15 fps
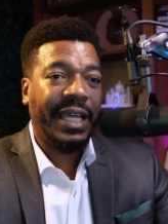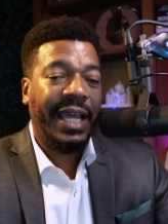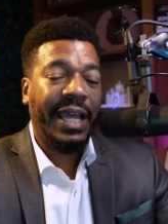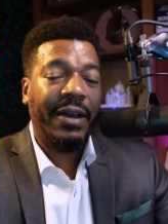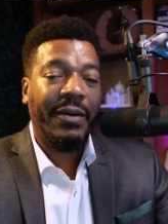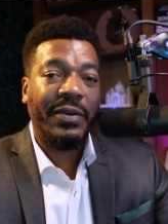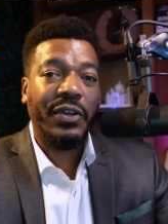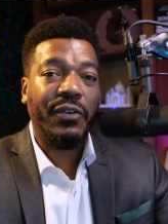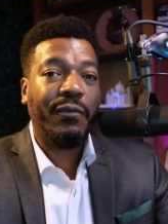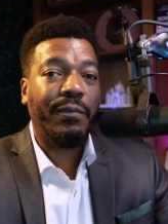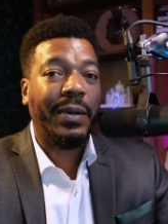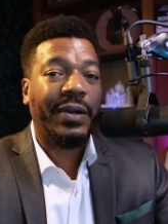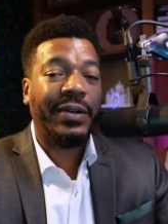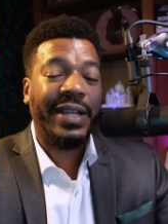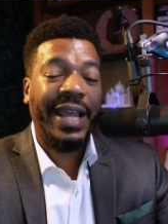When you've
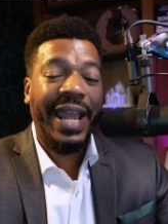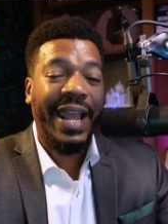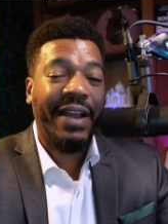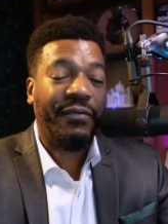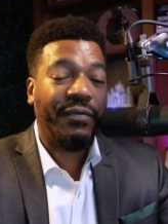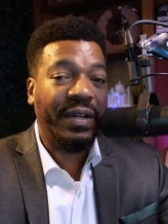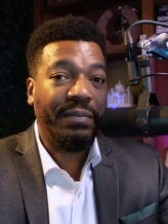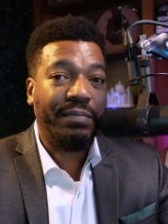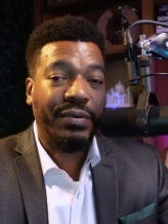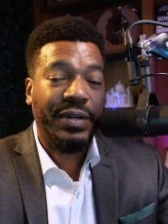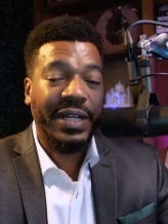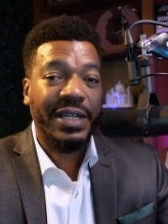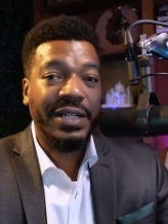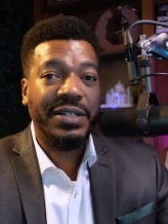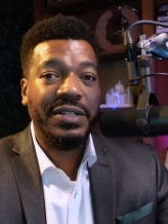burned every
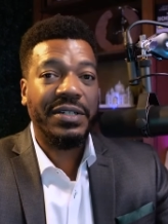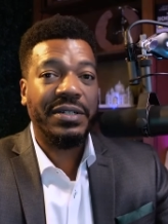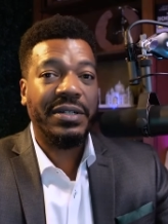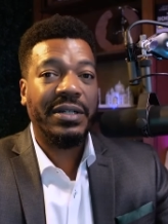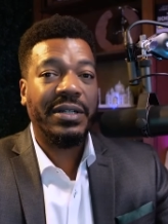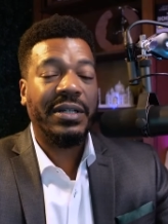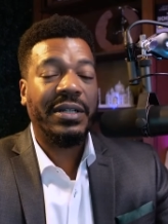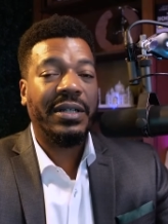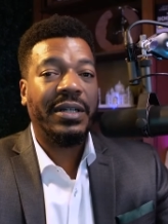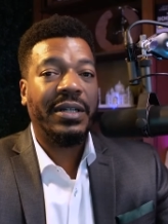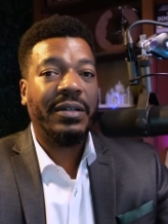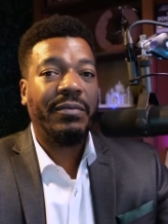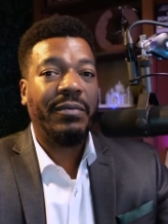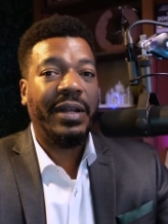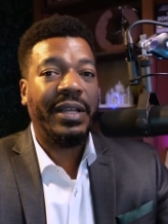bridge,
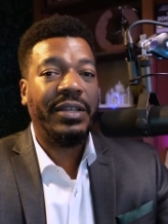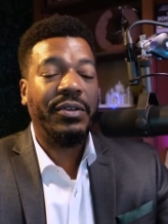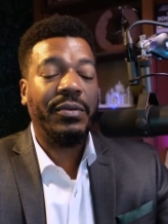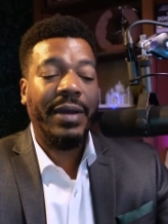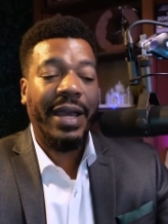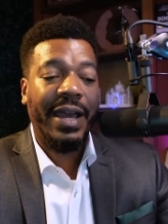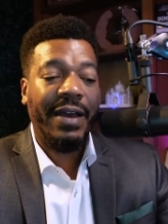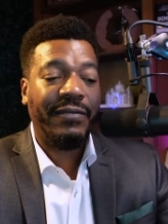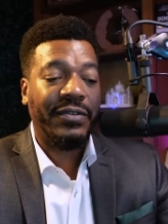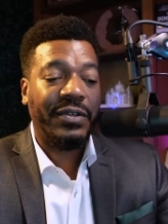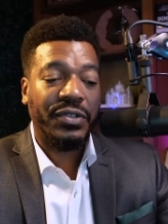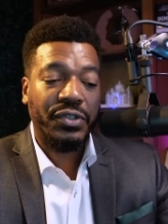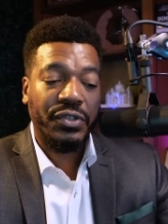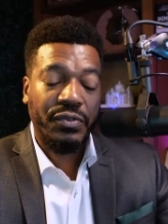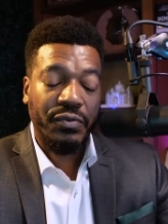when you have
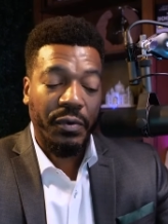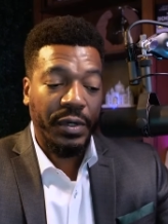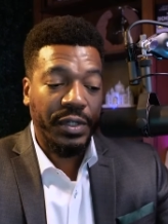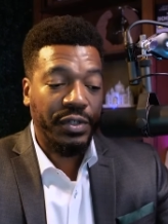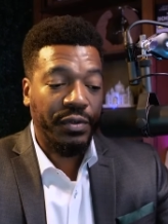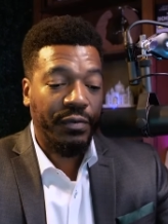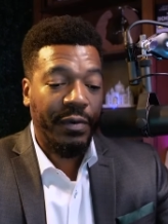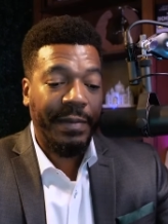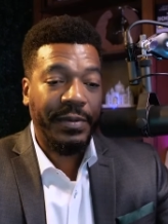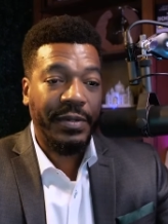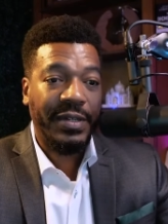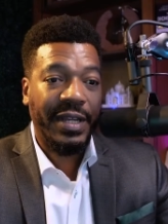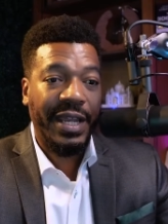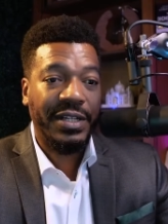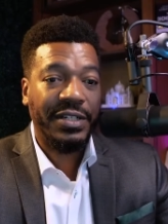destroyed your
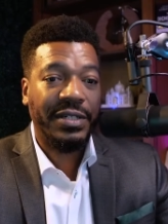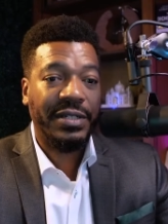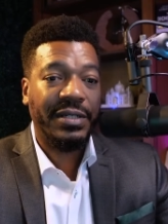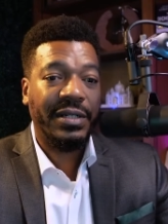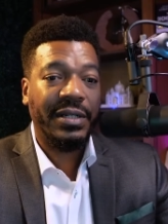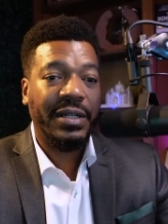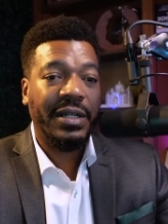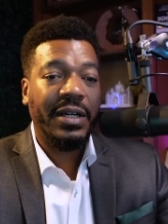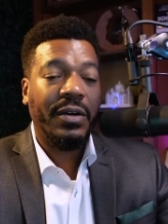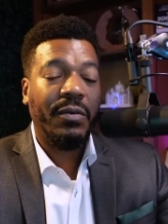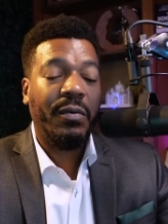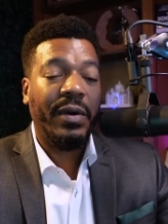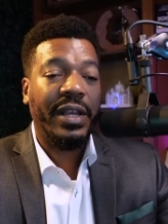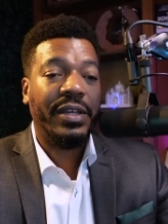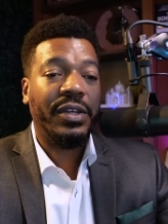reputation,
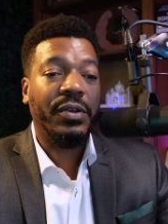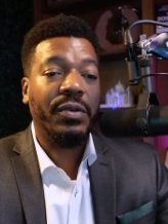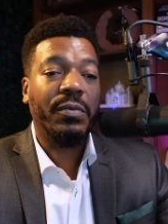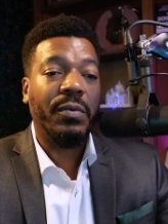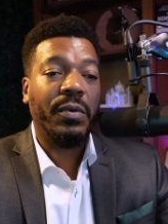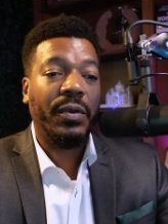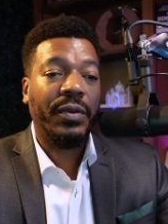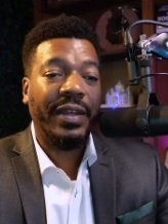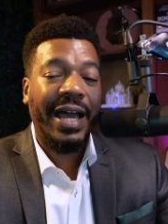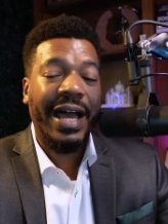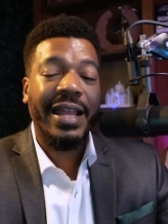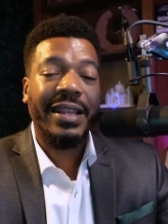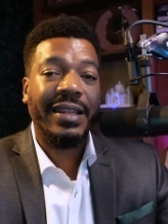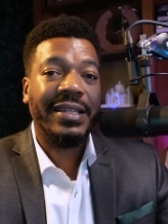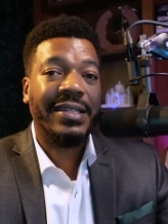when you will
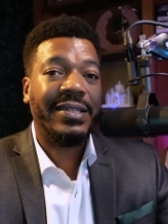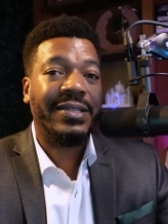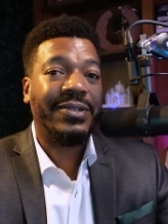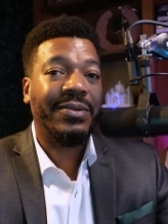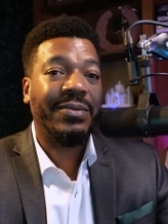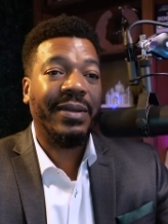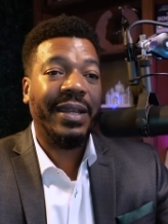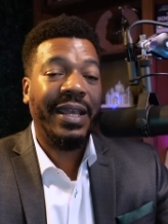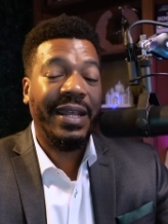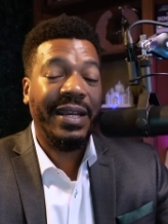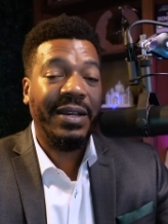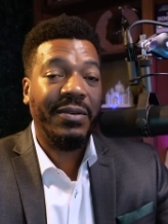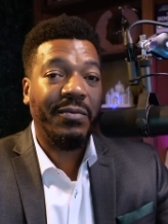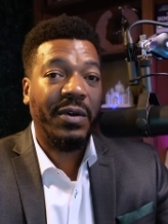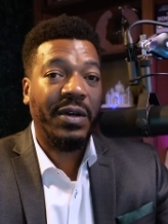not listen to
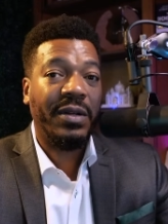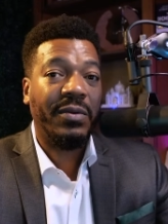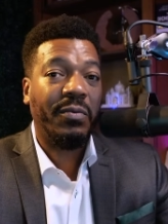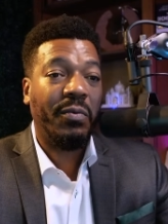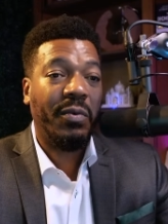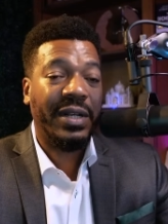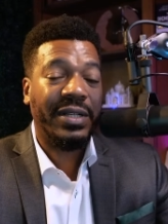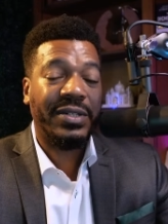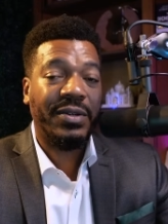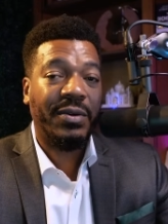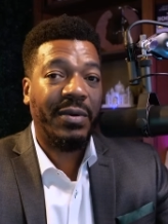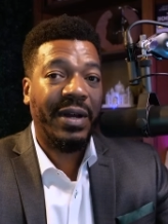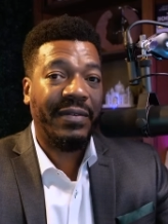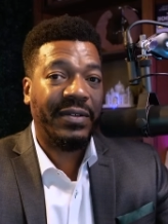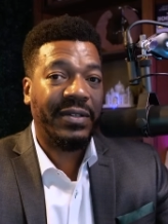anyone
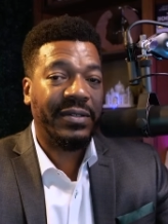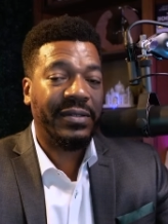whatsoever,